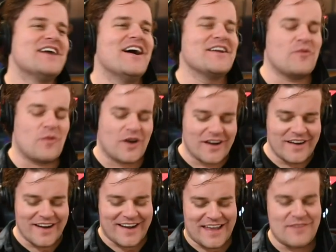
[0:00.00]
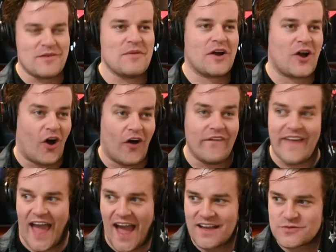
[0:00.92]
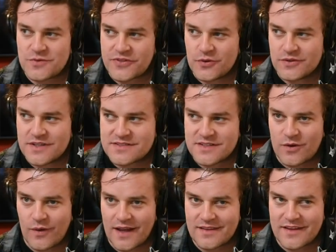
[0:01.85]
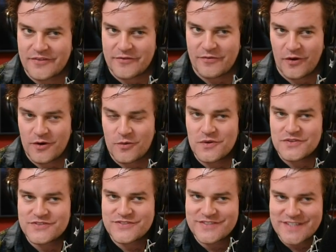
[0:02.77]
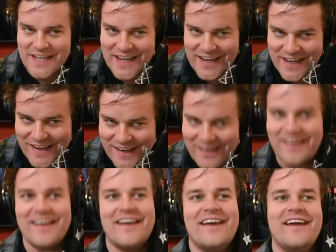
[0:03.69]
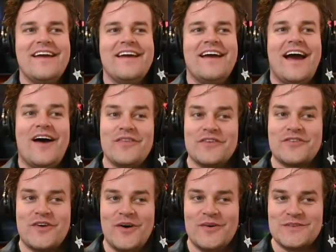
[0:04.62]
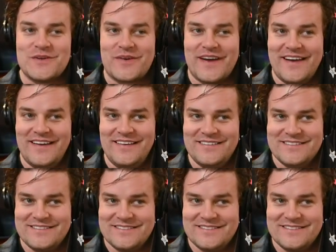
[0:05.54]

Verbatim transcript: Sonia, we're gonna give him a call next with you listening quietly on the phone, and we'll see how this goes. Okay.